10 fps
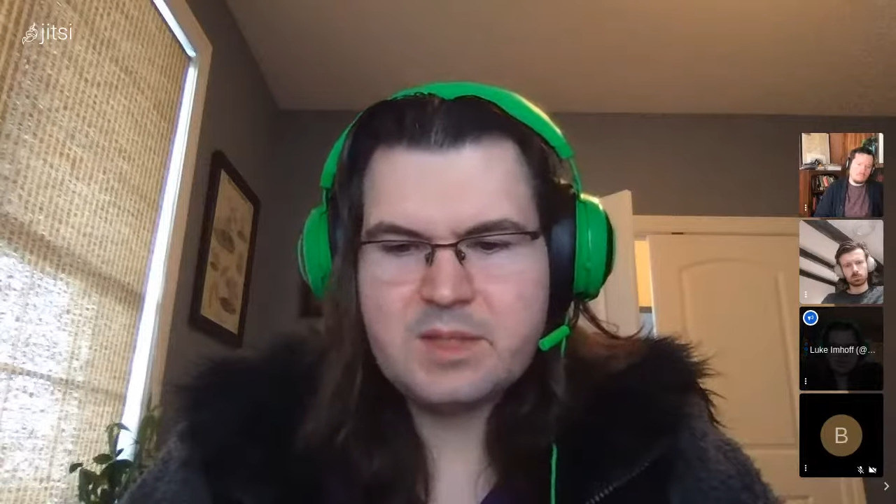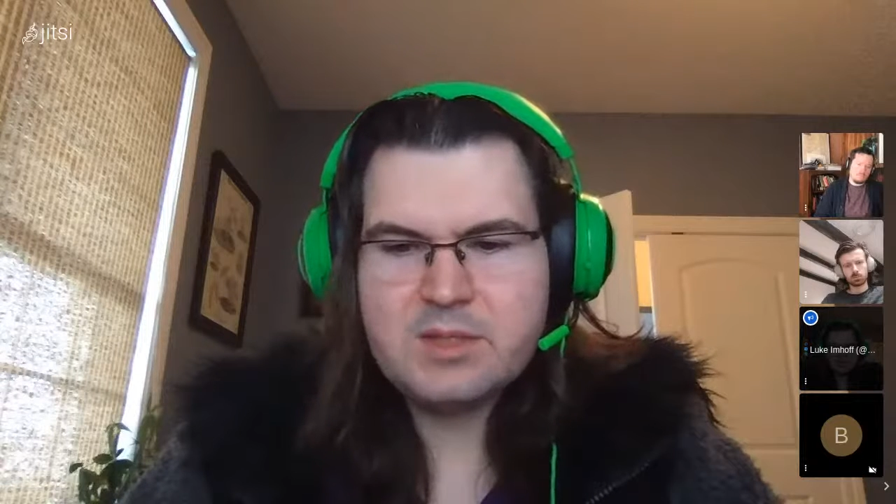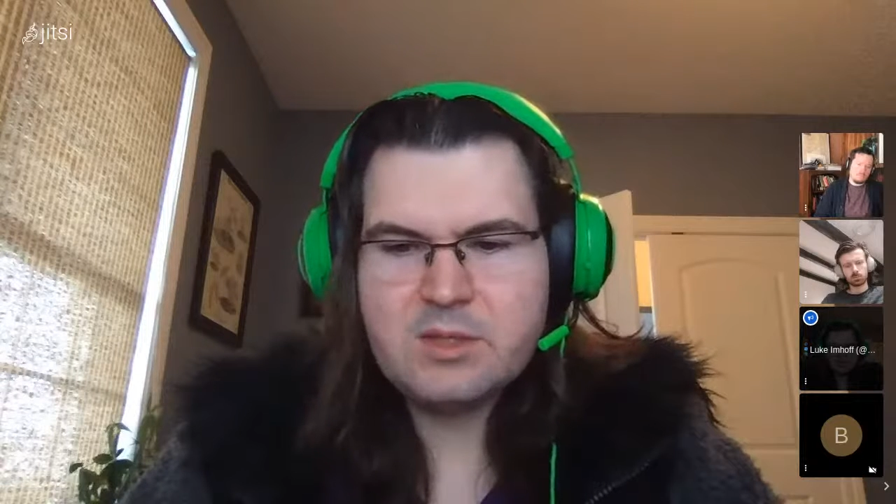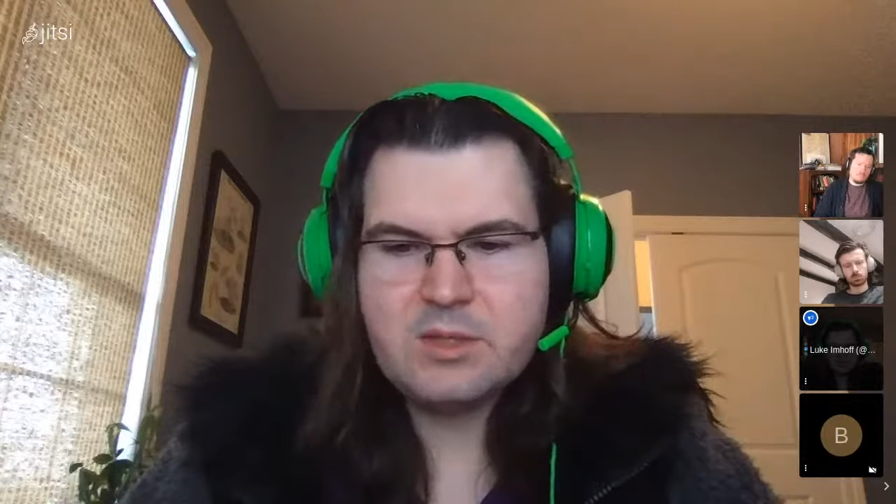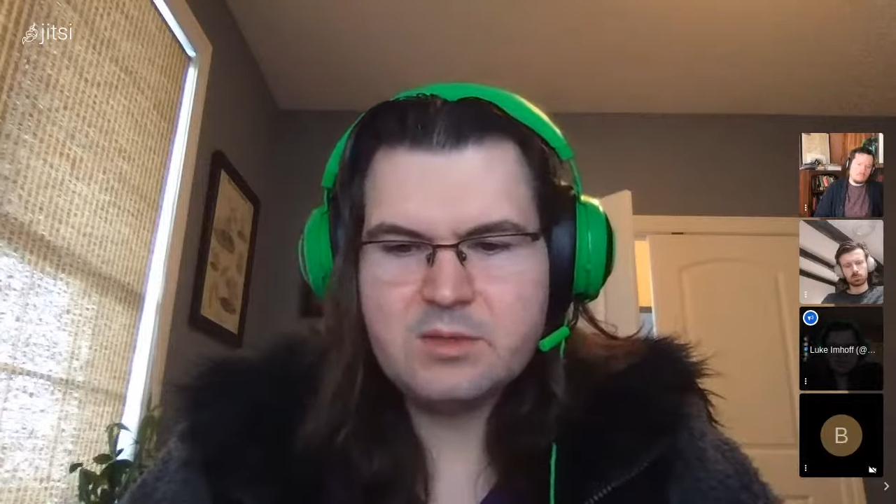
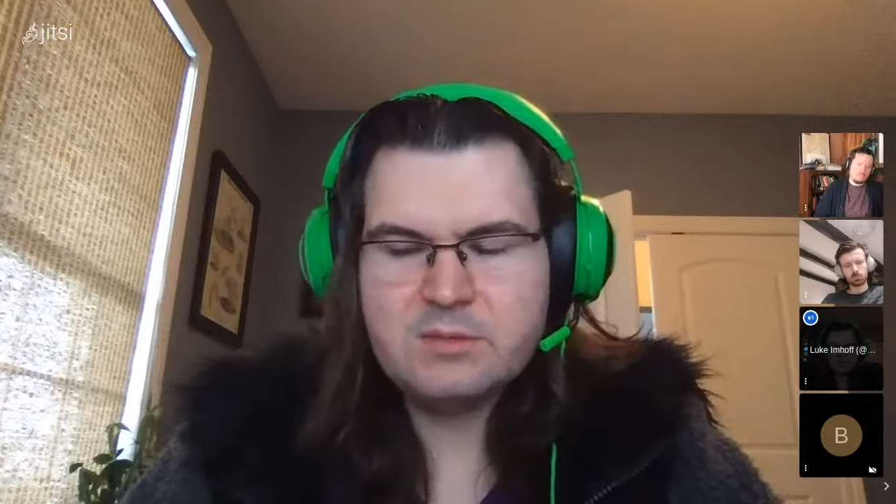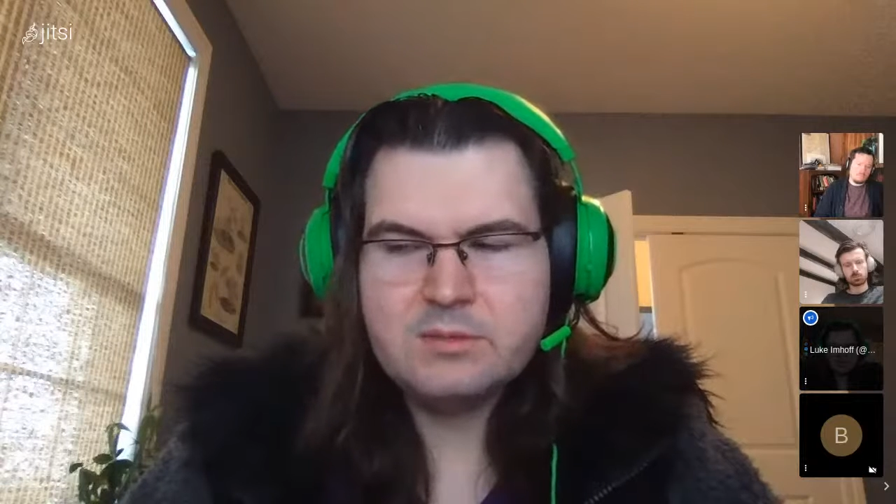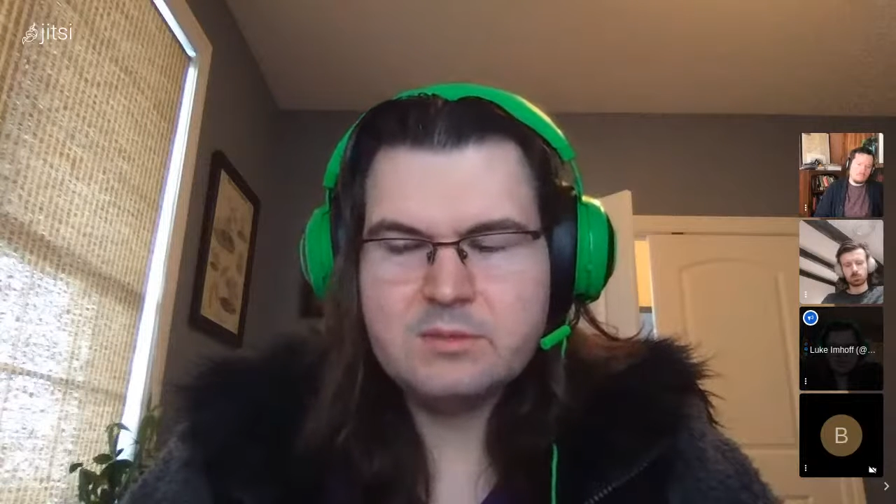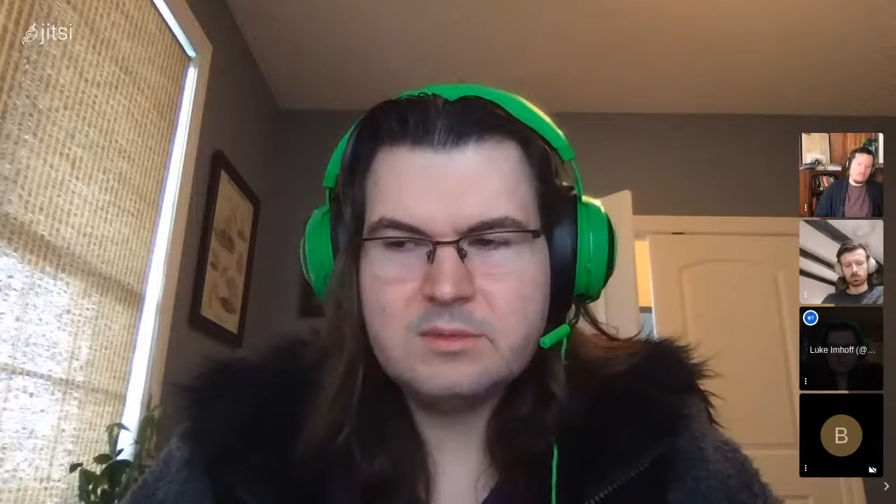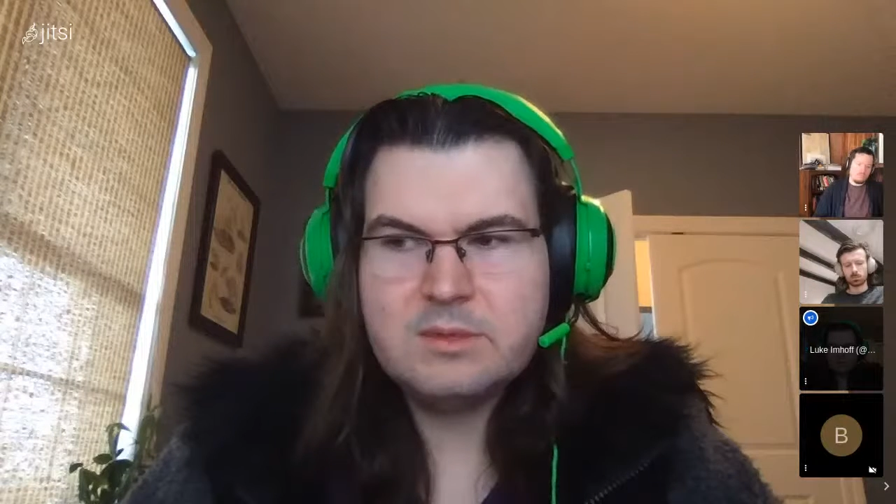and so
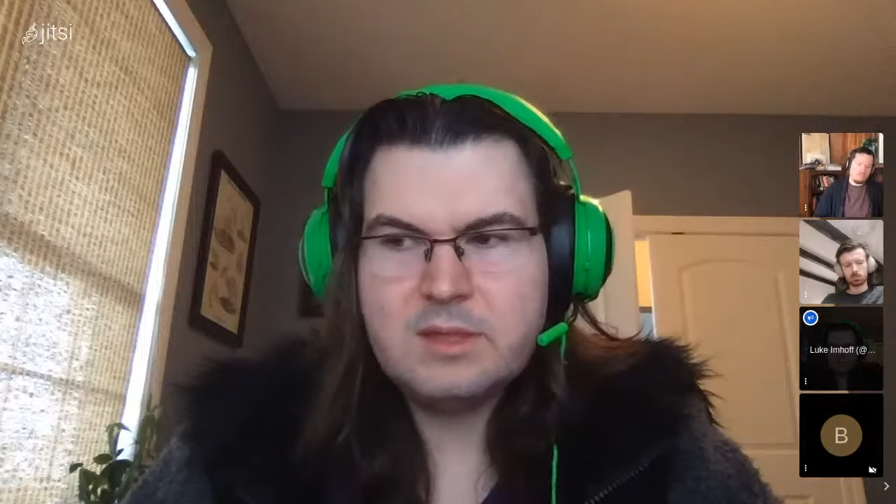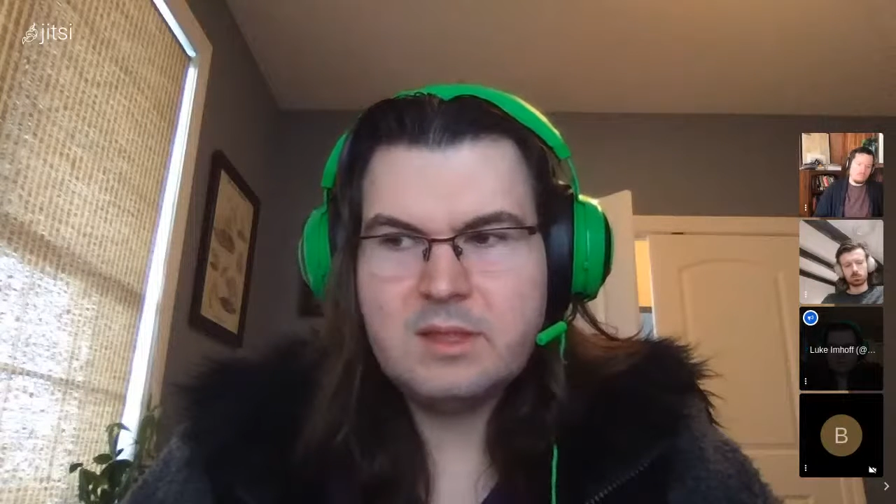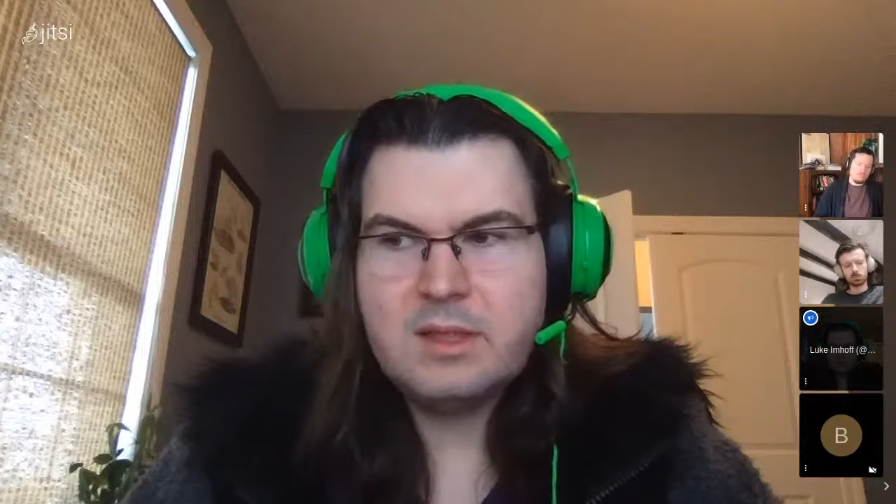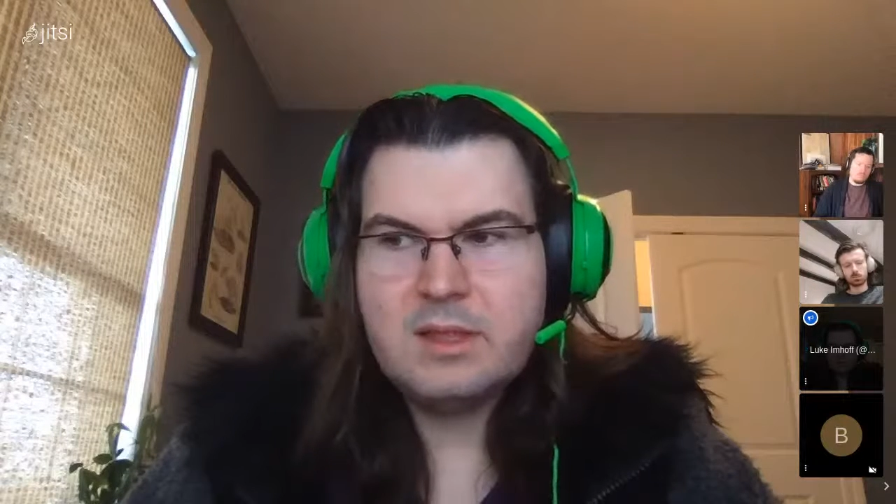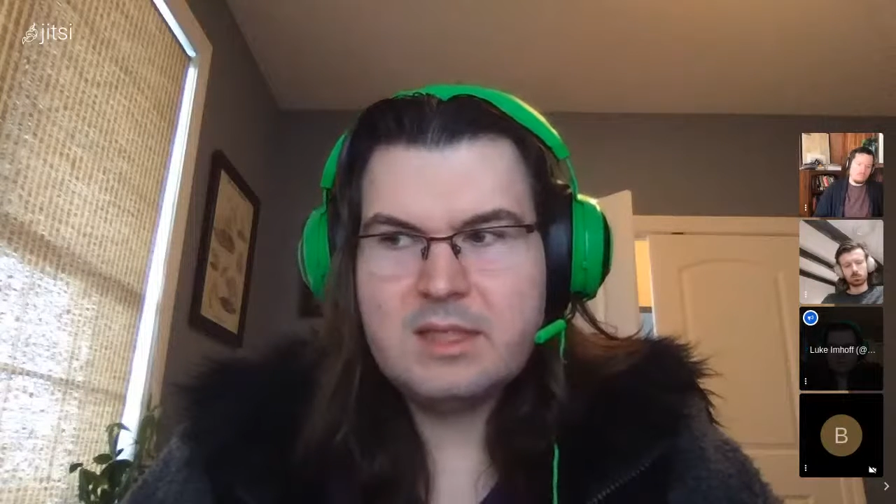
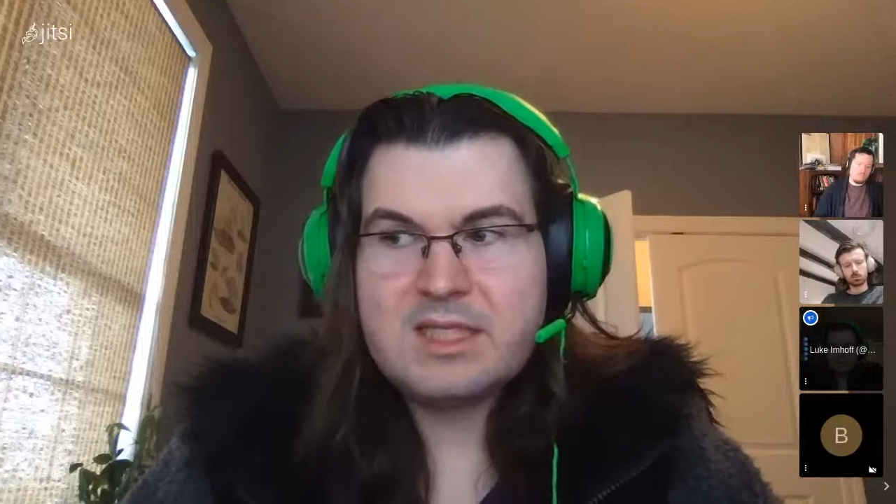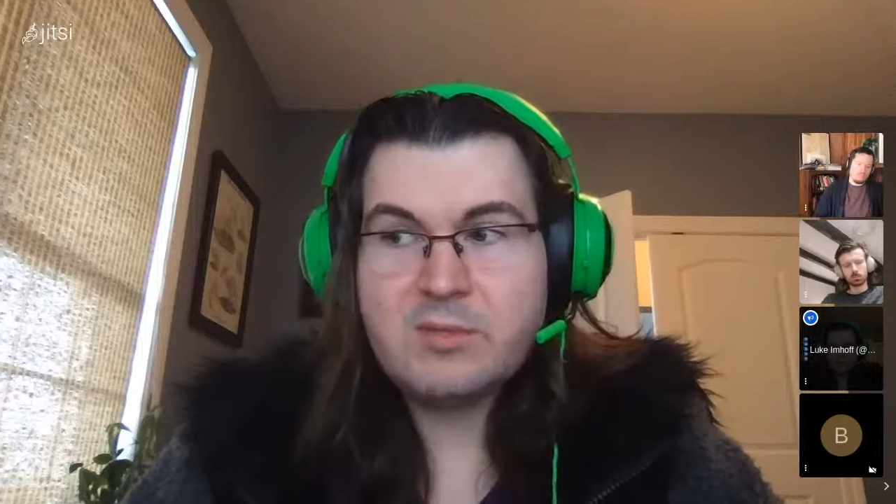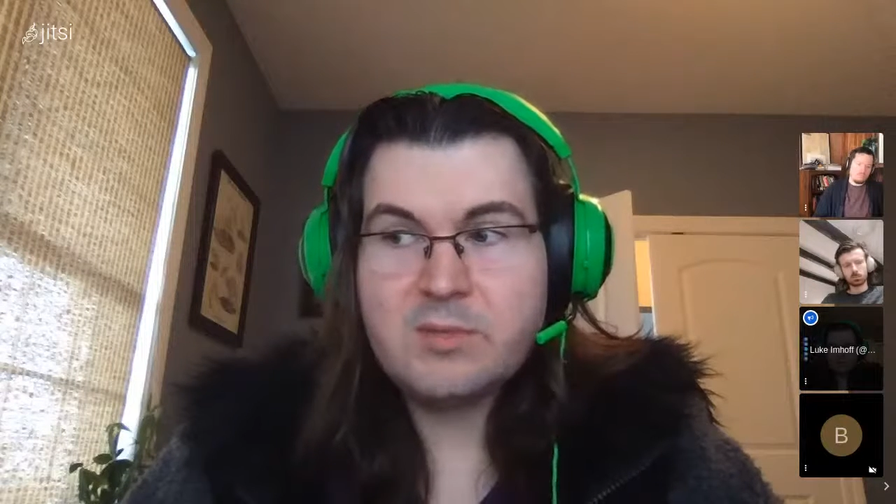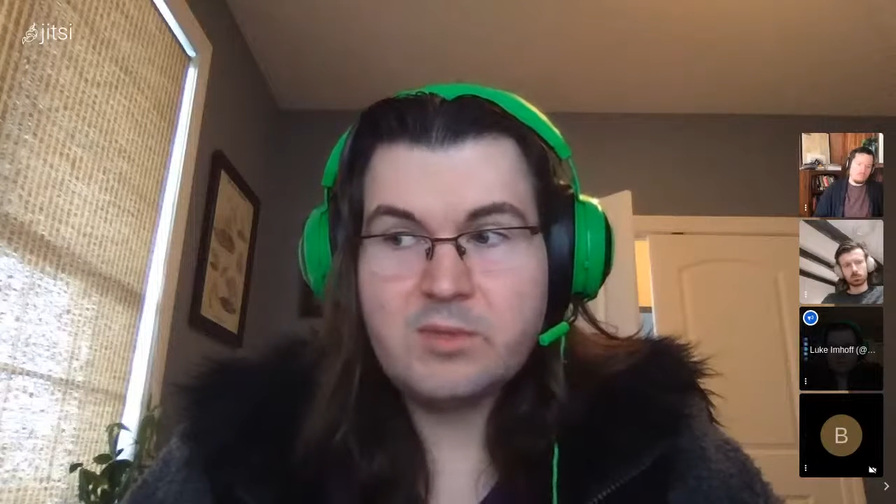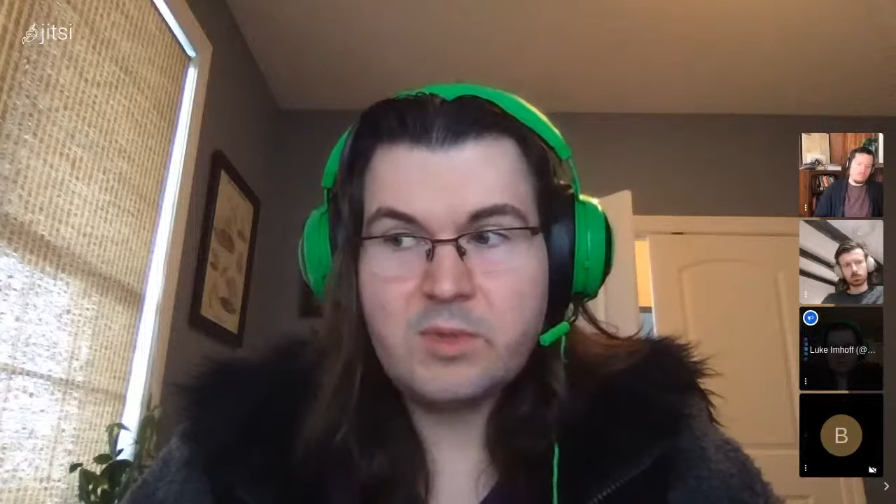that's a little bit